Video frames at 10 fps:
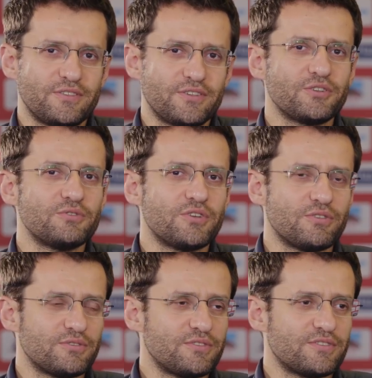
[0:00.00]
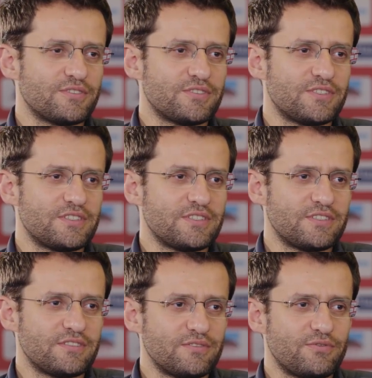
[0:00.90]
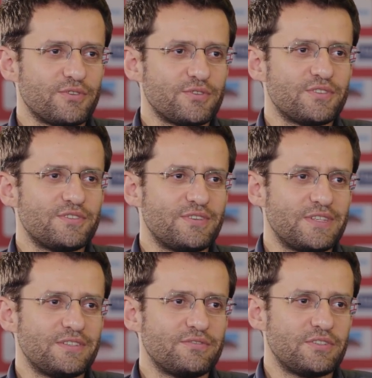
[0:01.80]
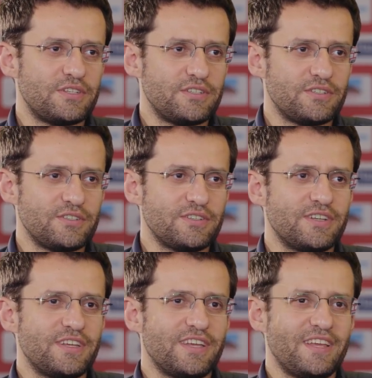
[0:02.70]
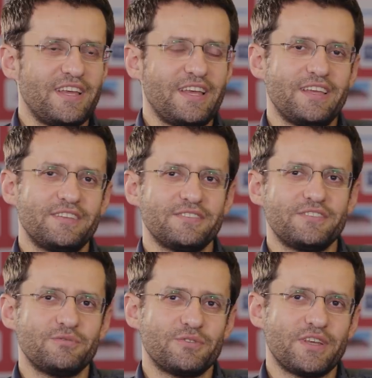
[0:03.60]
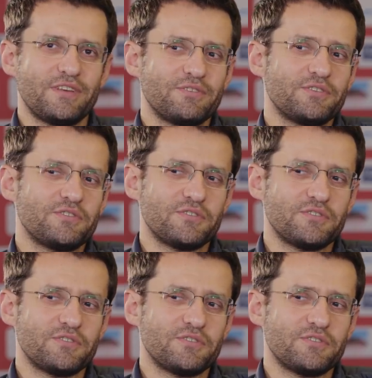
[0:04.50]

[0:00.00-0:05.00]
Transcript: on a good note because this is the first event of the year and you want to have a good,